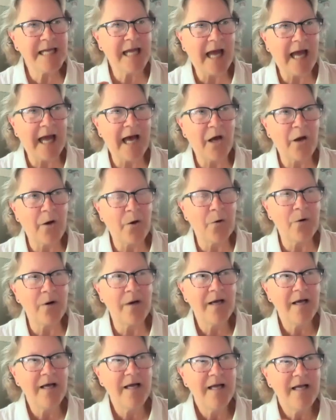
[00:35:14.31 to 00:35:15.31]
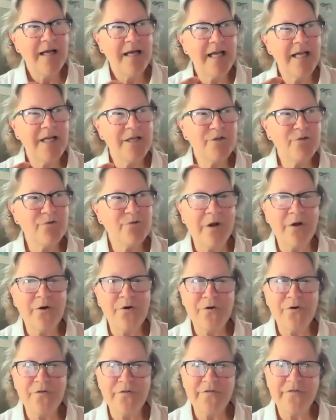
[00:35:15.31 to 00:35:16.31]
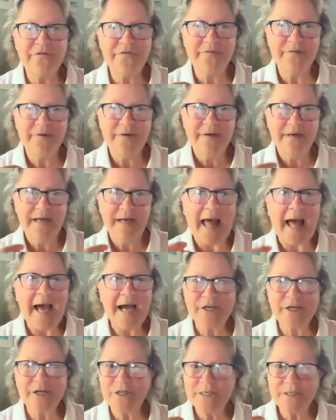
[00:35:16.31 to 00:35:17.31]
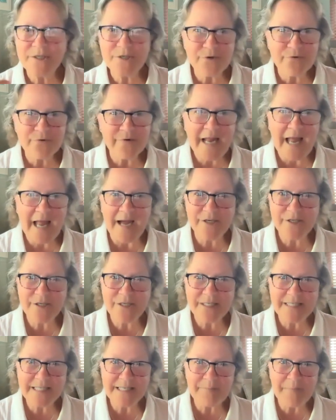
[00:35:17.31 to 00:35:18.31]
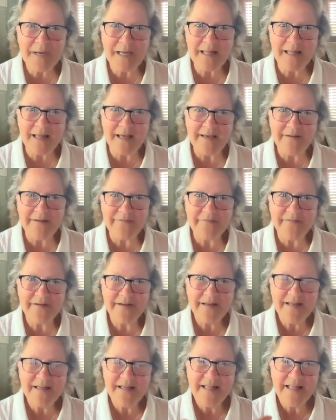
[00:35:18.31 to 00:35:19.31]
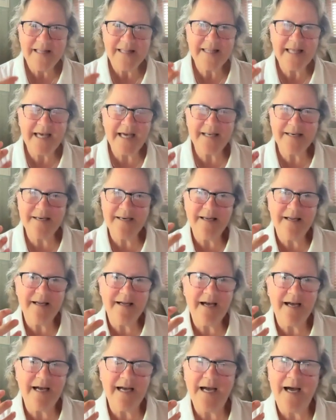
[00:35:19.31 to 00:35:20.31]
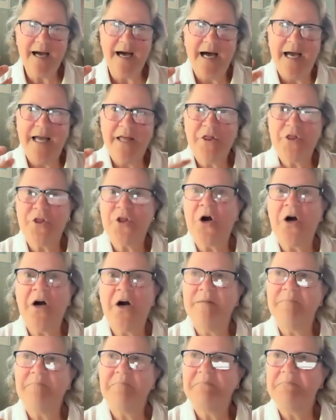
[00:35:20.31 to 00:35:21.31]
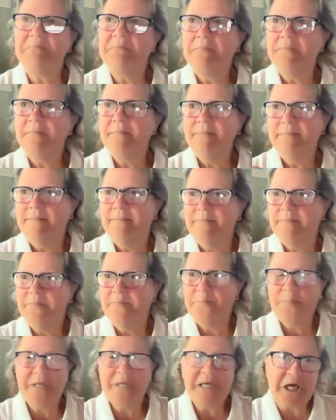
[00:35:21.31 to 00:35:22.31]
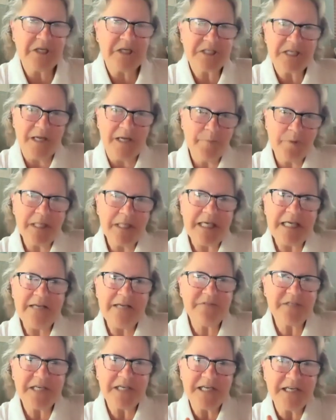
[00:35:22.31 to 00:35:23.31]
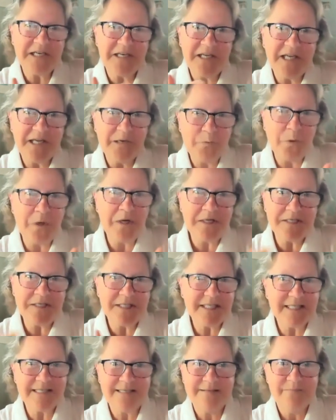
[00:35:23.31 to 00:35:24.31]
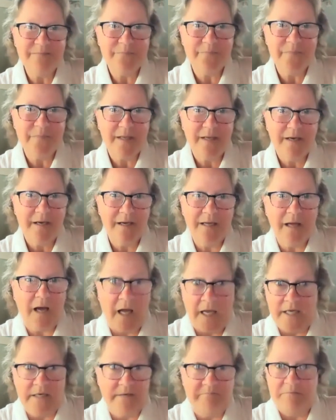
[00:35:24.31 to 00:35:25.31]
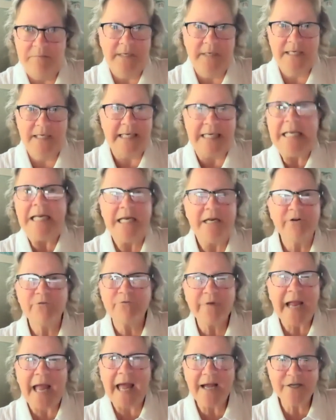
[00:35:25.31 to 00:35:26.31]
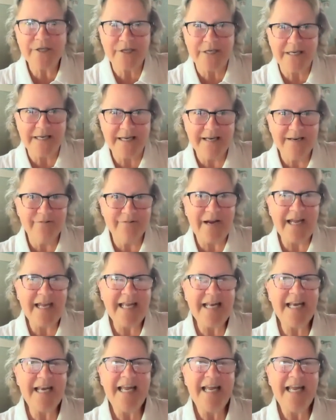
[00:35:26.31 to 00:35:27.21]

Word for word: how it drove actions or reactions in my life that I thought because I believed it, it was I it needed a reaction, right?